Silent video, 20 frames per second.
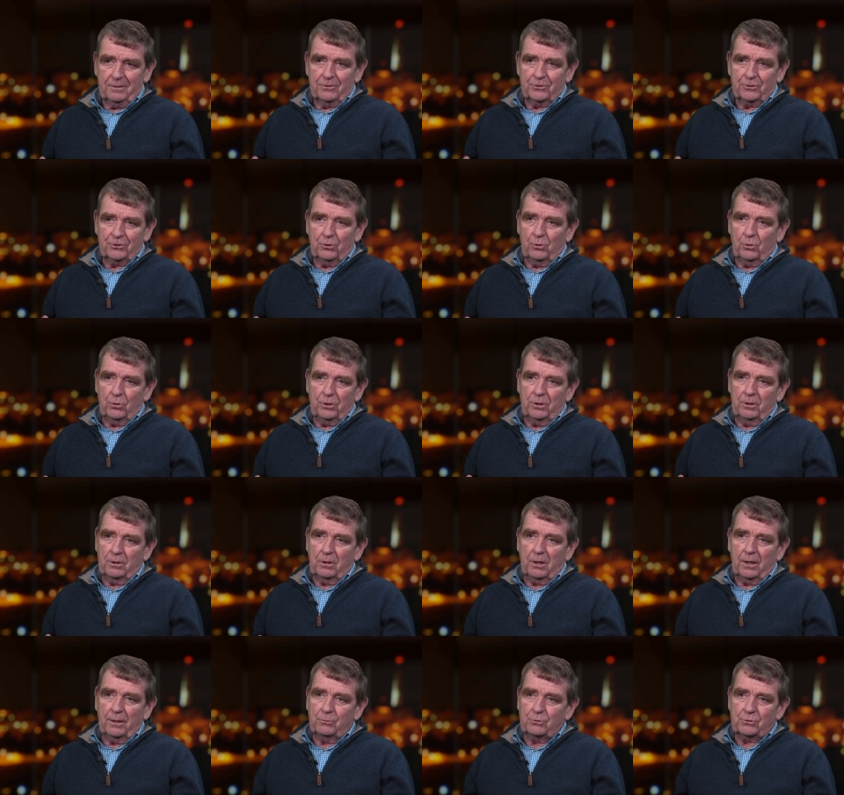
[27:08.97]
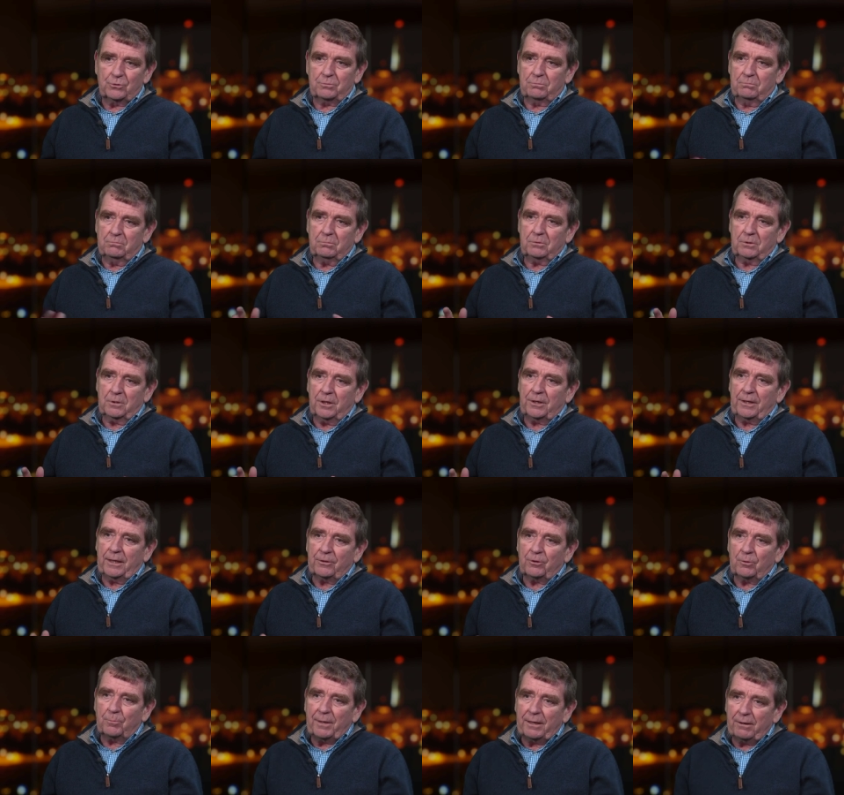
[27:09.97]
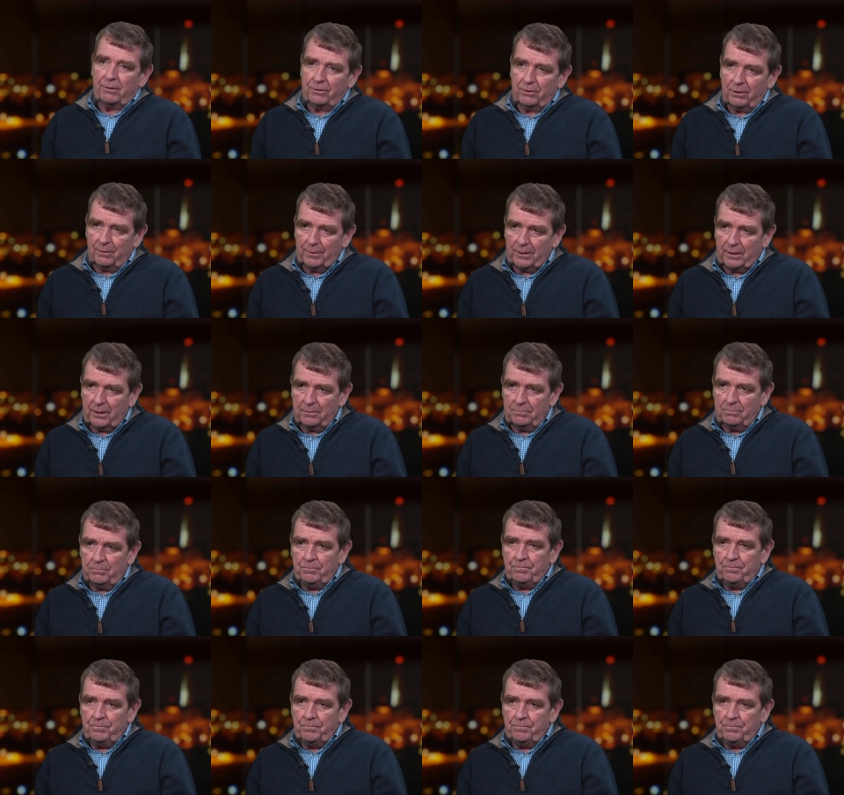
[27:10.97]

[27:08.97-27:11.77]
So, you know, I was cut out of the paradigm again.